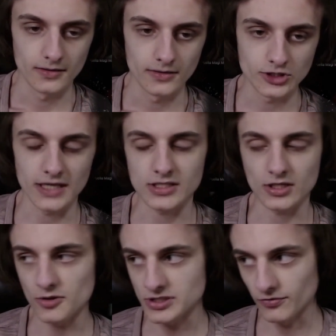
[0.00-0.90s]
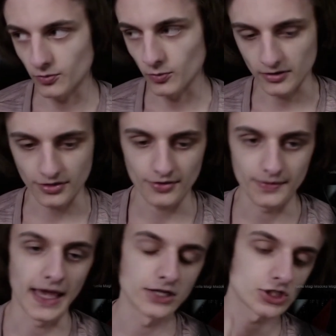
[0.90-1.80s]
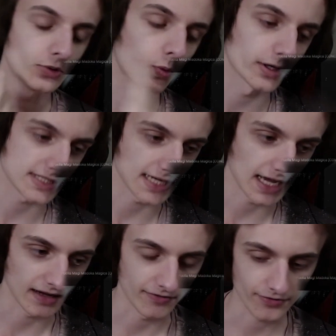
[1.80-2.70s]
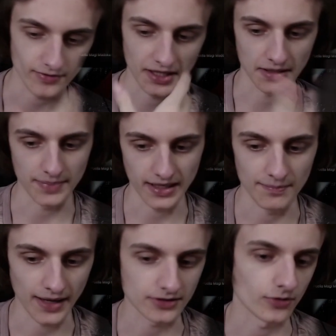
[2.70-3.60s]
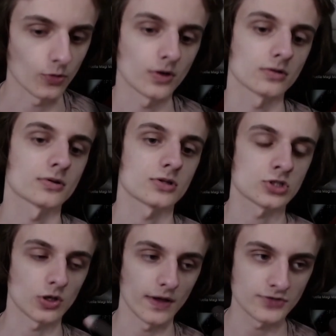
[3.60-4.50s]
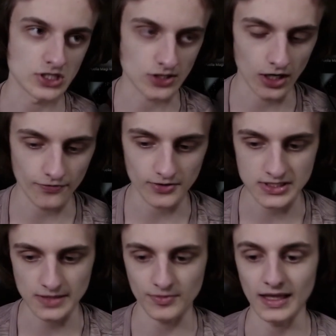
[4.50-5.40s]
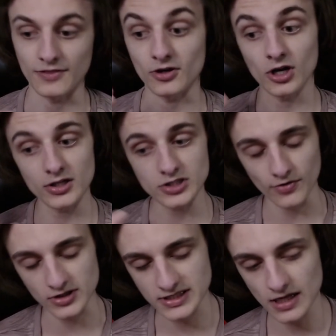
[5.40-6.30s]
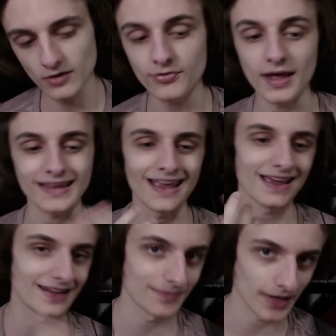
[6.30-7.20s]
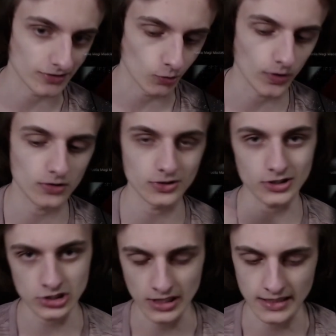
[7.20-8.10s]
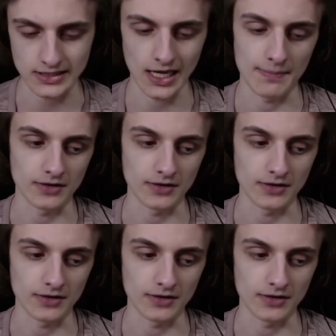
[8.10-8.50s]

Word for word: she has a low self-worth and she wants to have like a big impact on the world so if she's offered something at the cost of herself that can impact the world she has a habit